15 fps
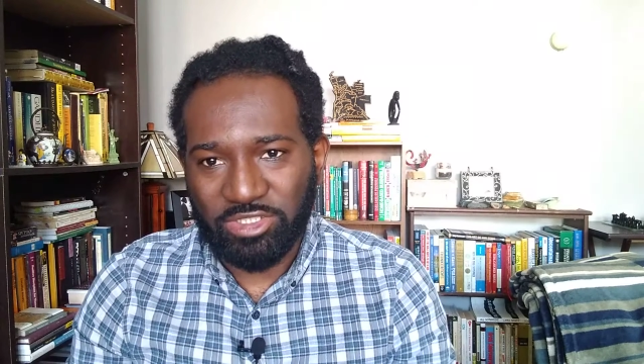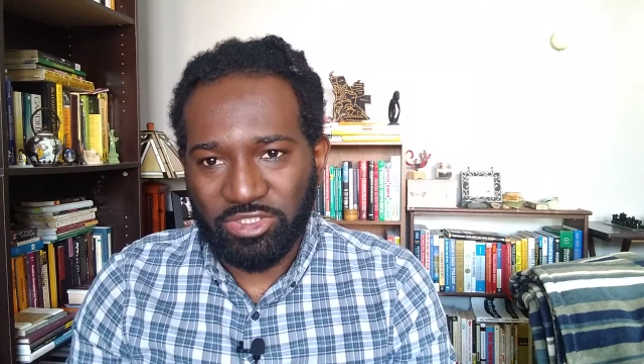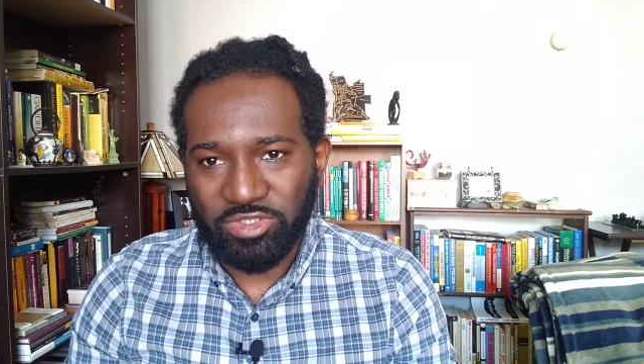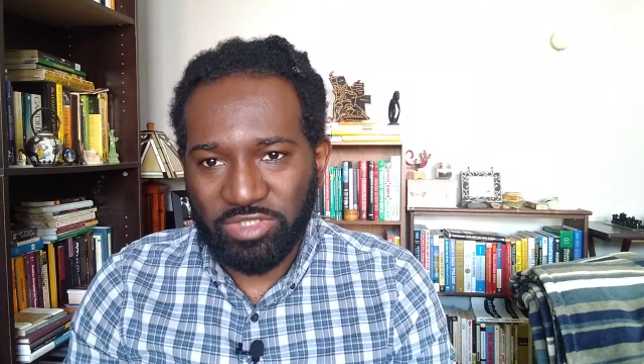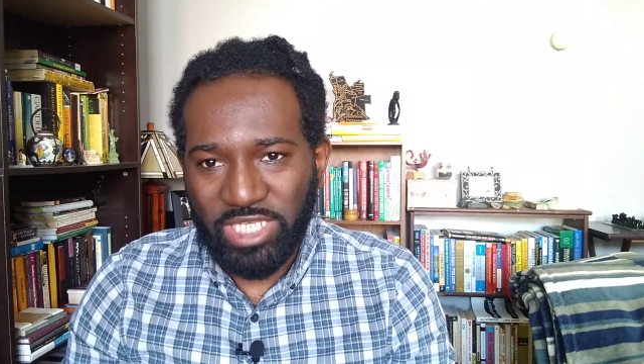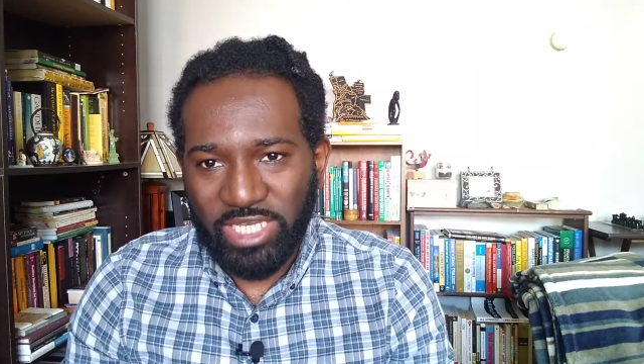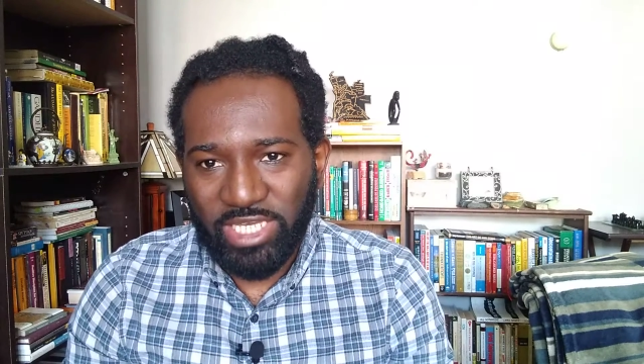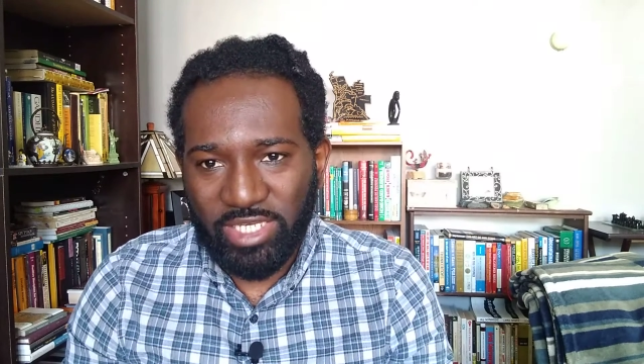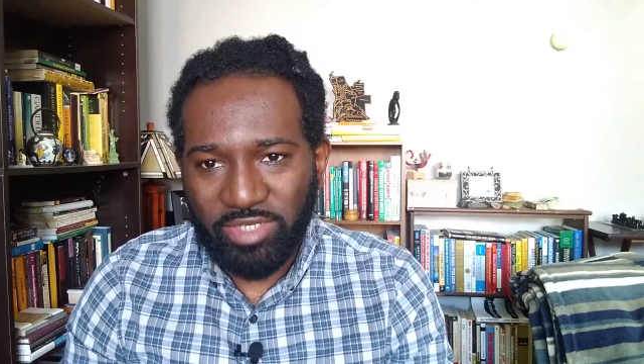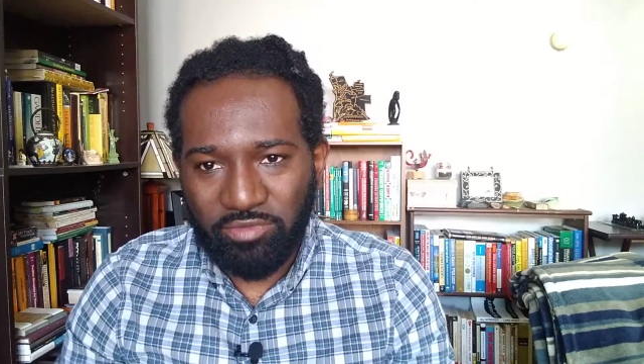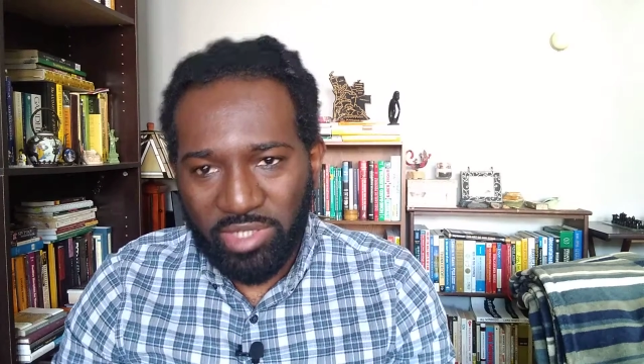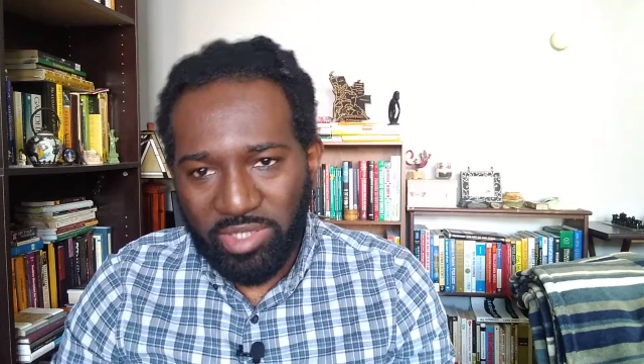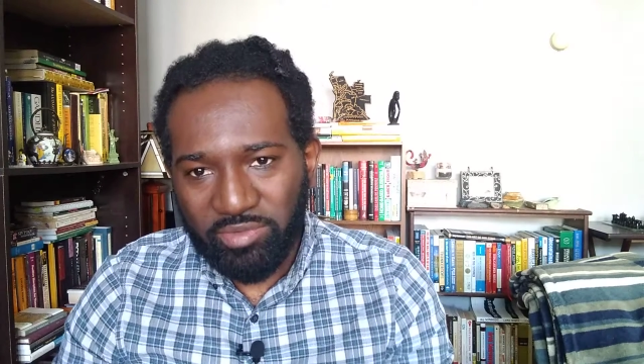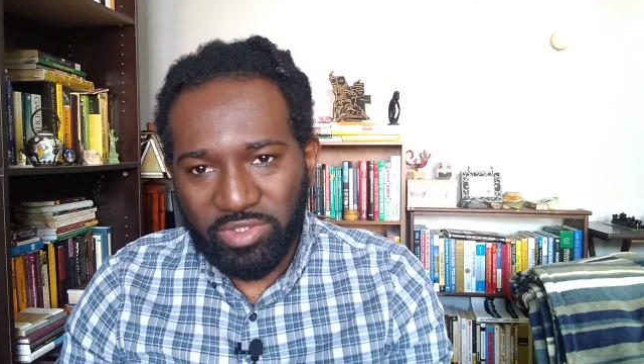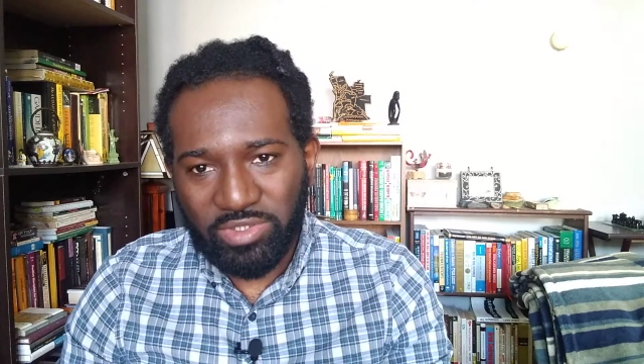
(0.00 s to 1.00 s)
today,
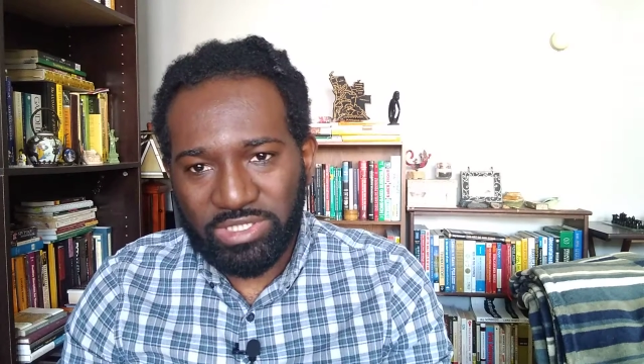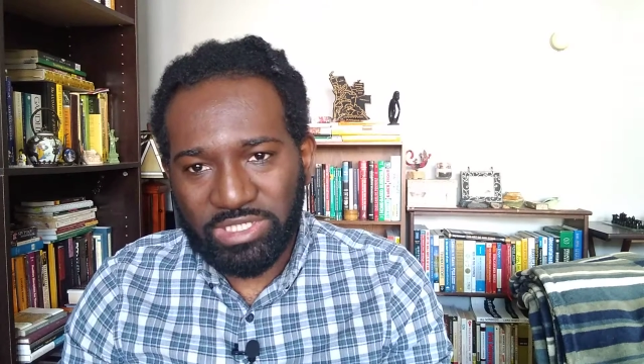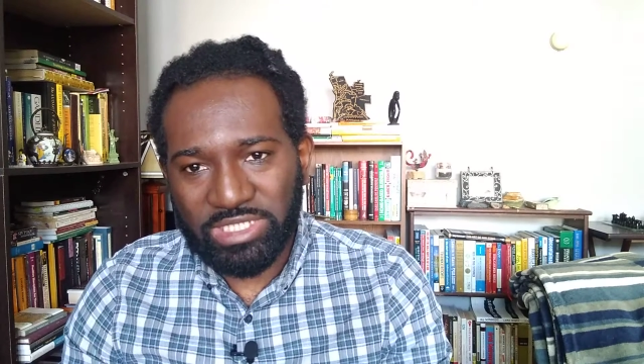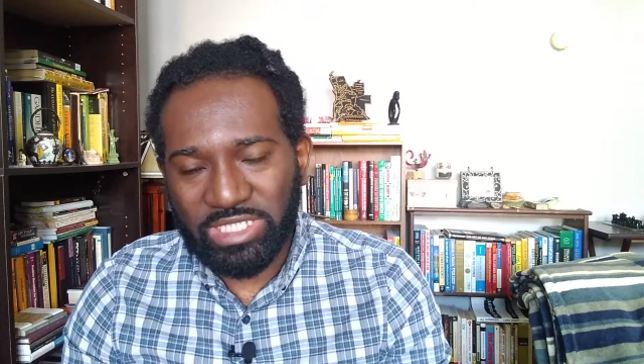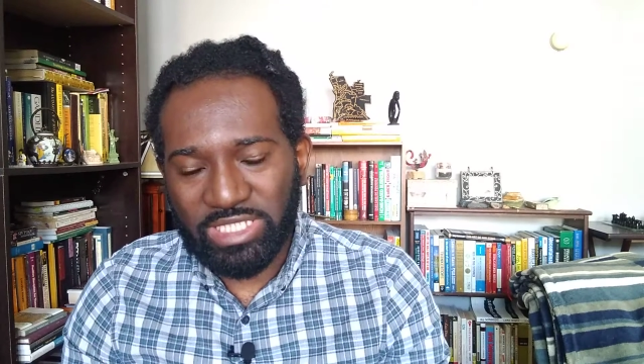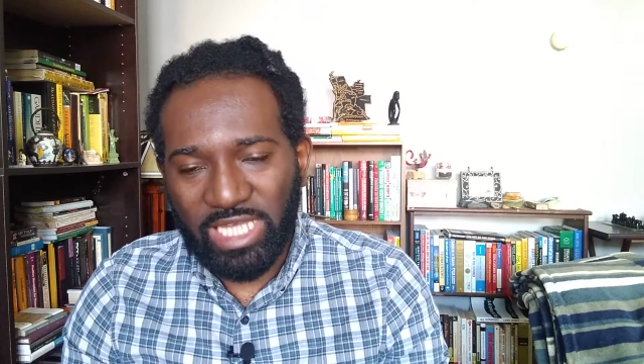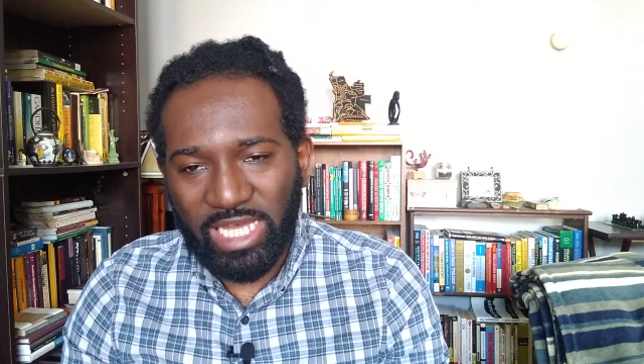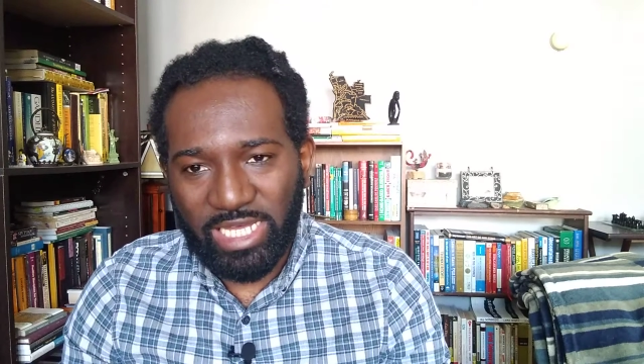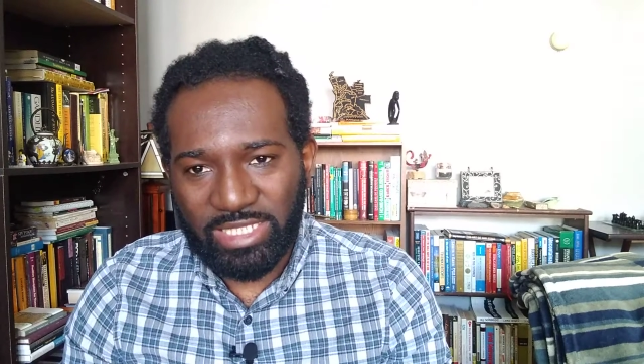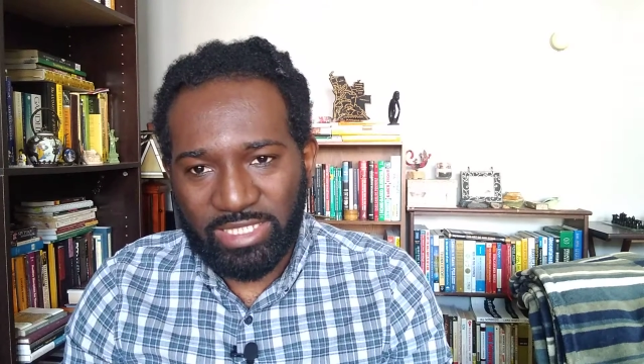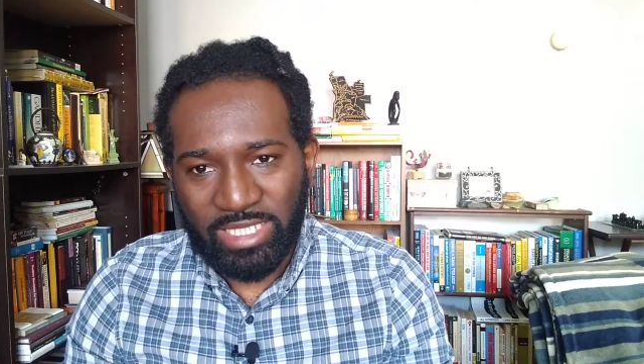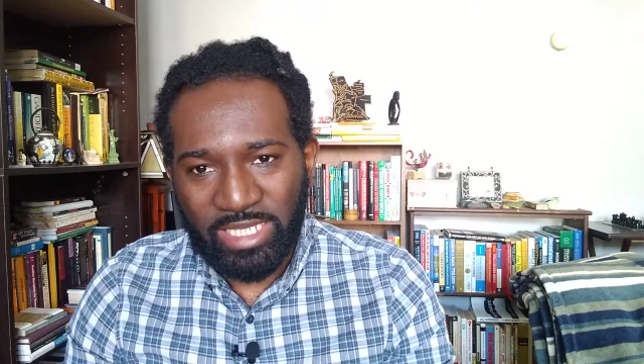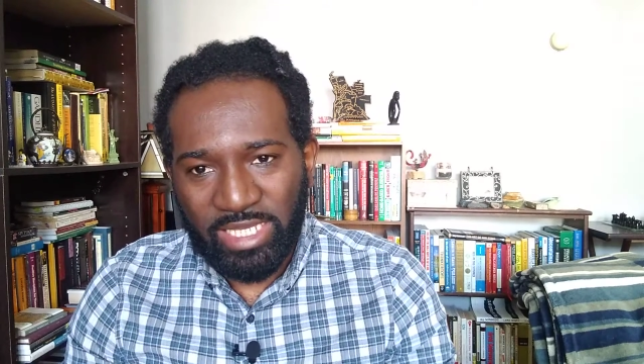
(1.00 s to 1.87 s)
we will see that